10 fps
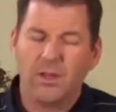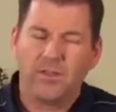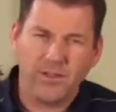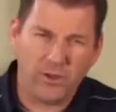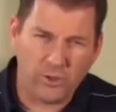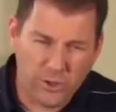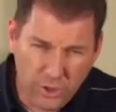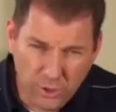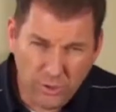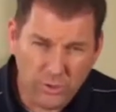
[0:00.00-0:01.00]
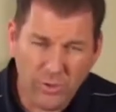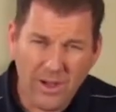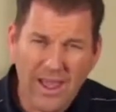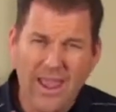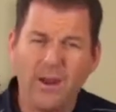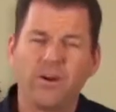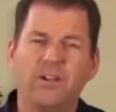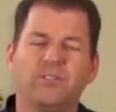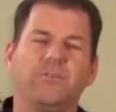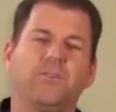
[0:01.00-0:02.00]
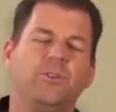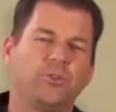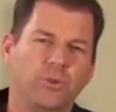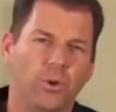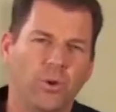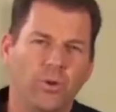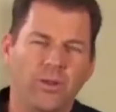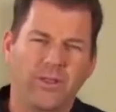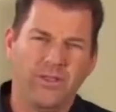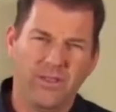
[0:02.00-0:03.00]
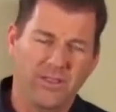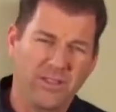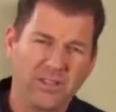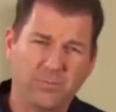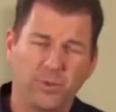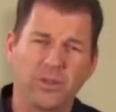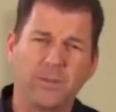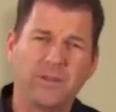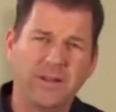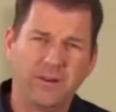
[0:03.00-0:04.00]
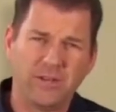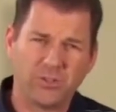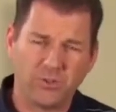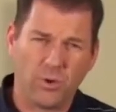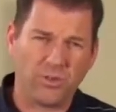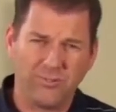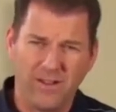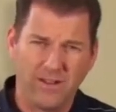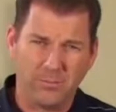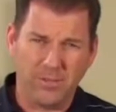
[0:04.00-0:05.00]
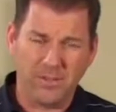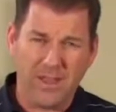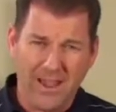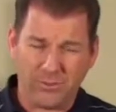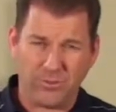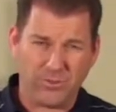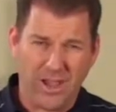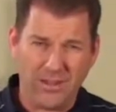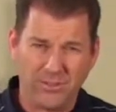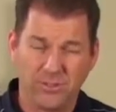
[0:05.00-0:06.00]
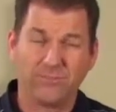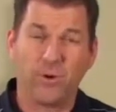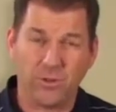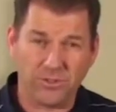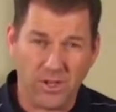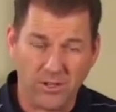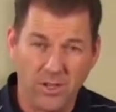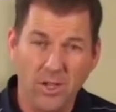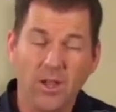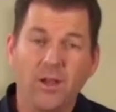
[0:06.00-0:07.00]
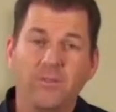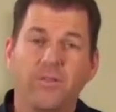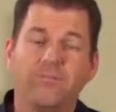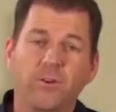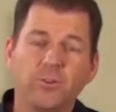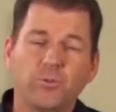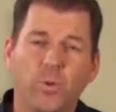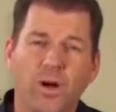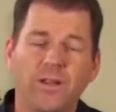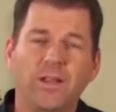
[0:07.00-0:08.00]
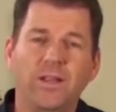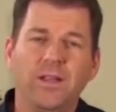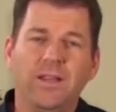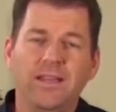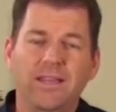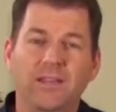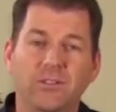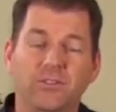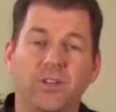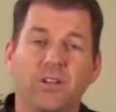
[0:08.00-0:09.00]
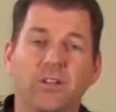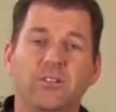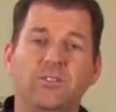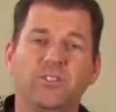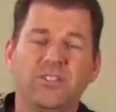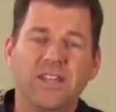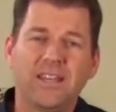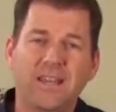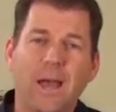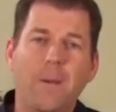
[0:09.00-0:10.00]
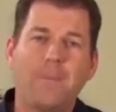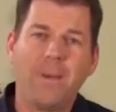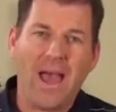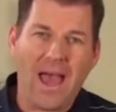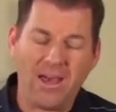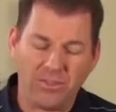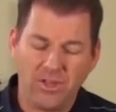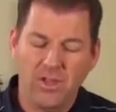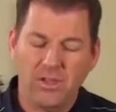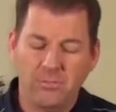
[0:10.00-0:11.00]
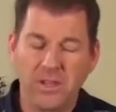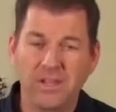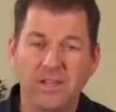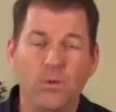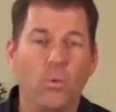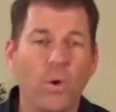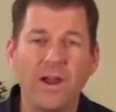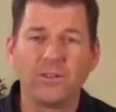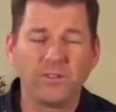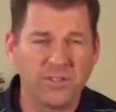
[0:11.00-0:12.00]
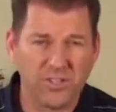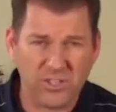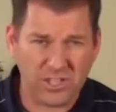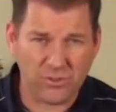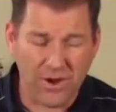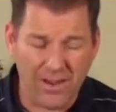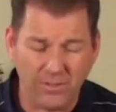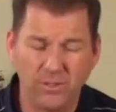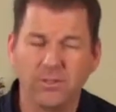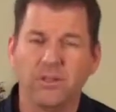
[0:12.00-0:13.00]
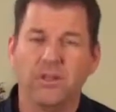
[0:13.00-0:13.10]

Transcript: There are two areas of control that these preliminary stroke development exercises focus on. The first one is stick path, meaning where does the stick travel?